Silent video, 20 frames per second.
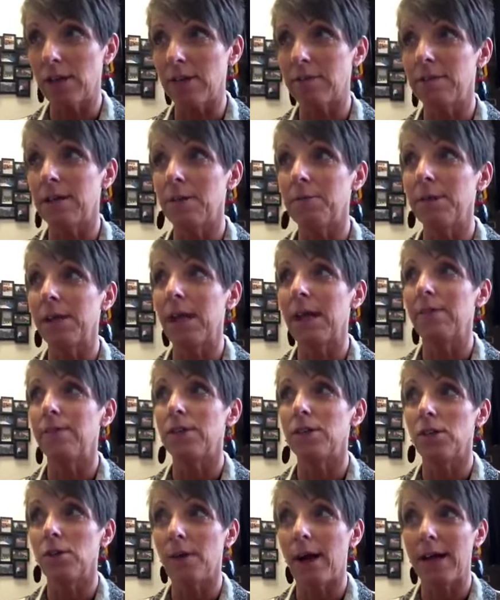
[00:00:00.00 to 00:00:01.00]
assimilating
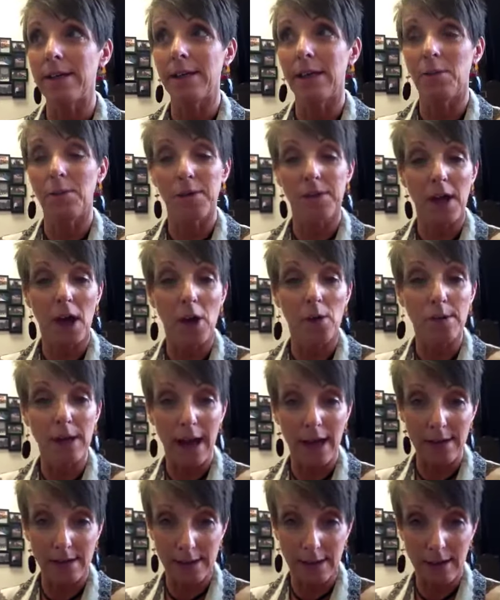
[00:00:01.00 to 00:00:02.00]
the new idea with old
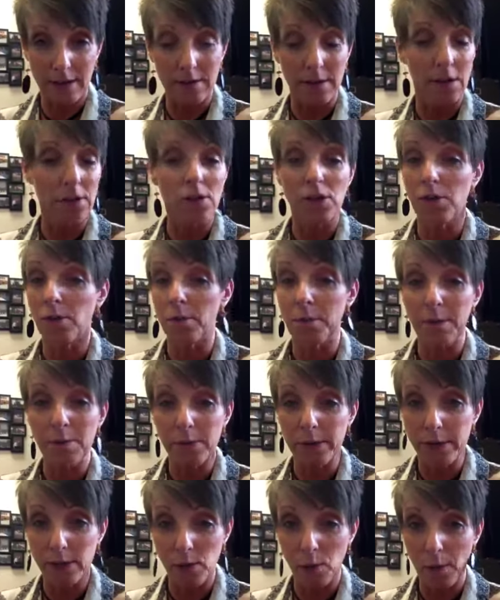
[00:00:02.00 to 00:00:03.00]
ideas. You
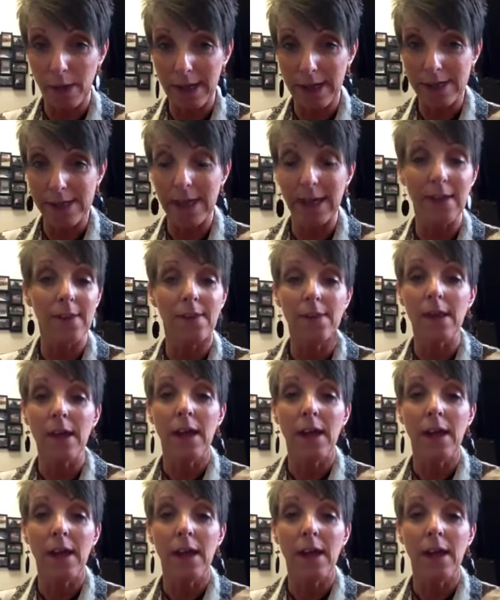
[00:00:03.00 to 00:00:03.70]
remember in 2010,